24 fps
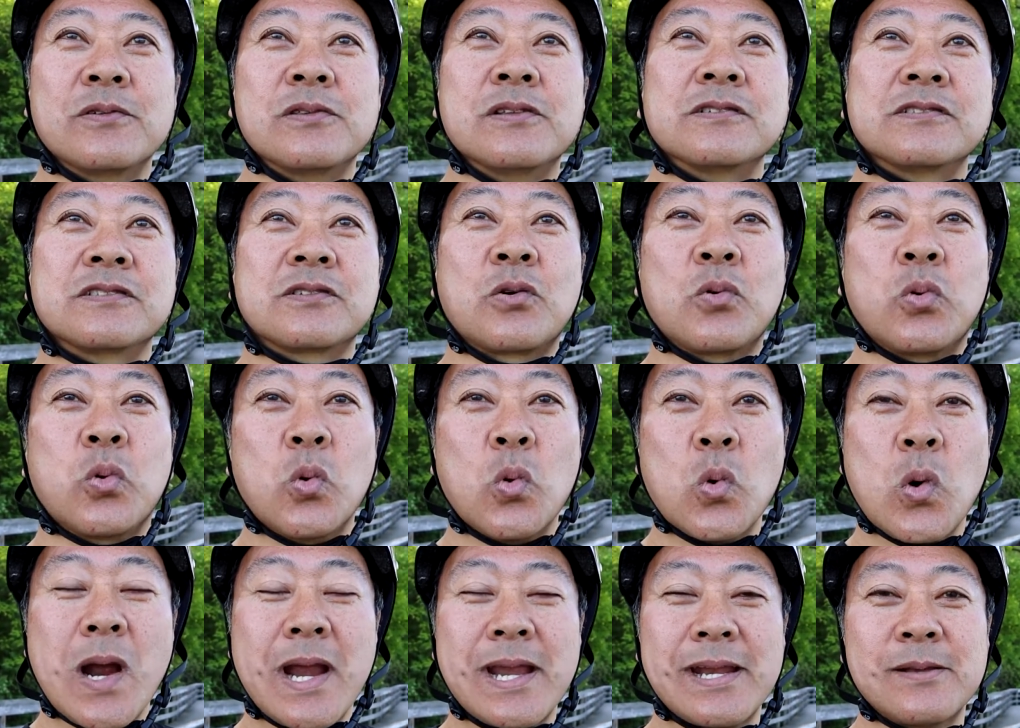There's
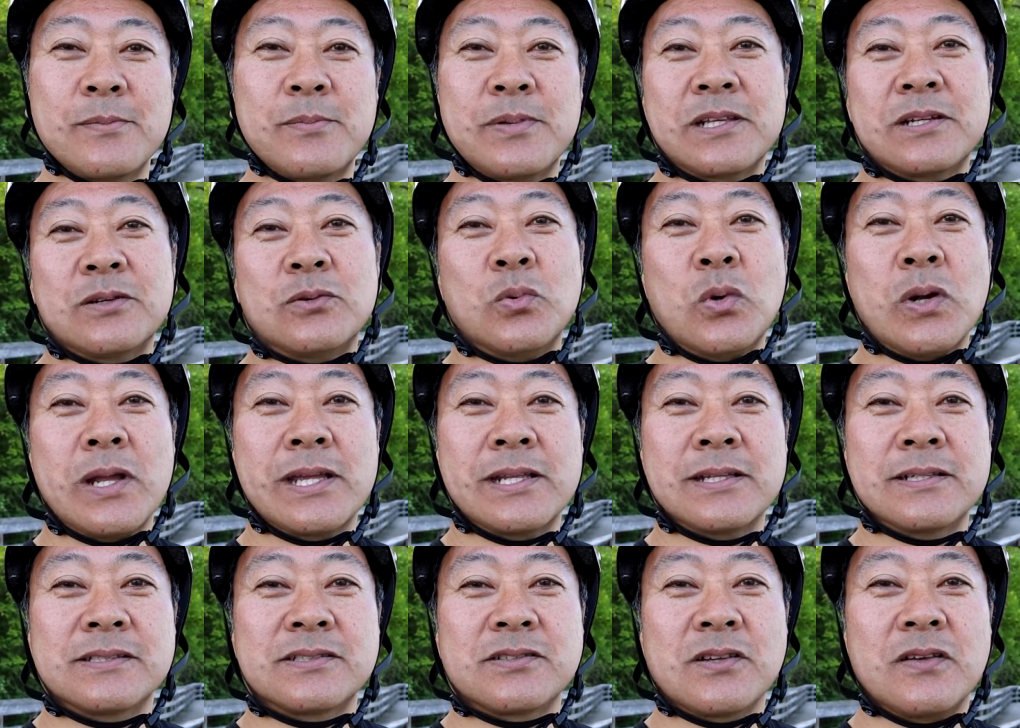quite a bit of
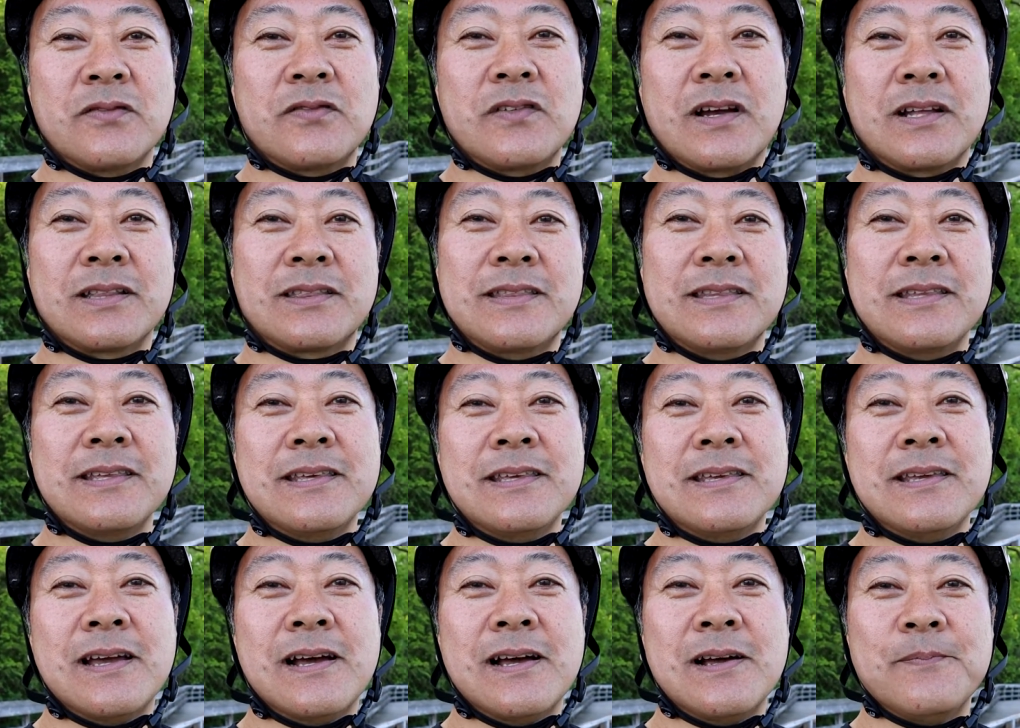wind, so I've got
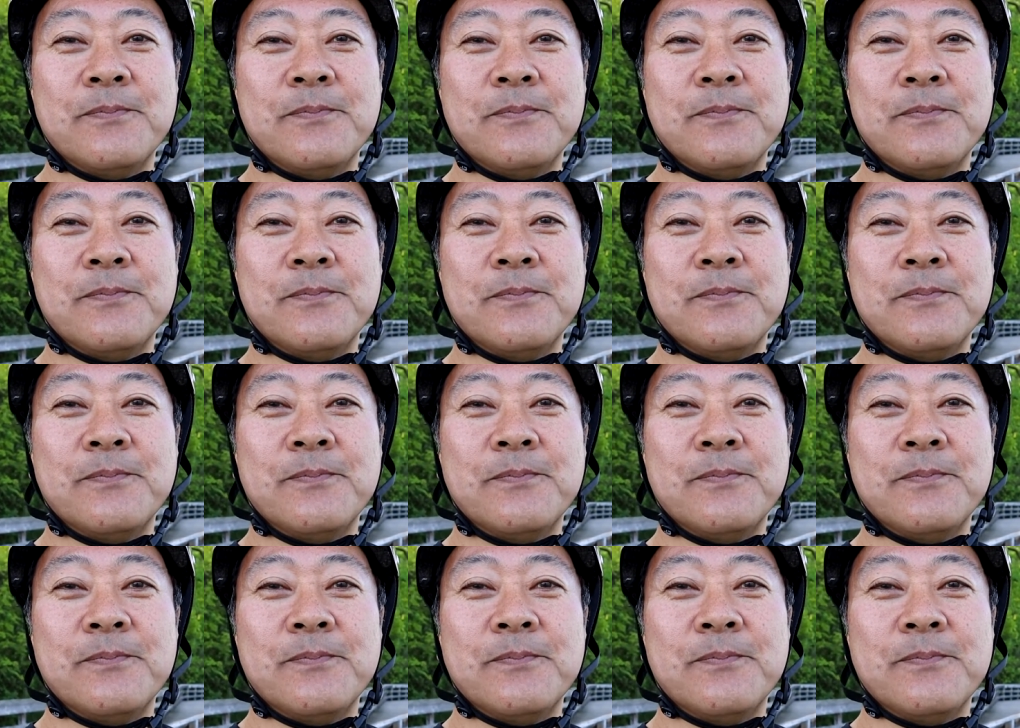the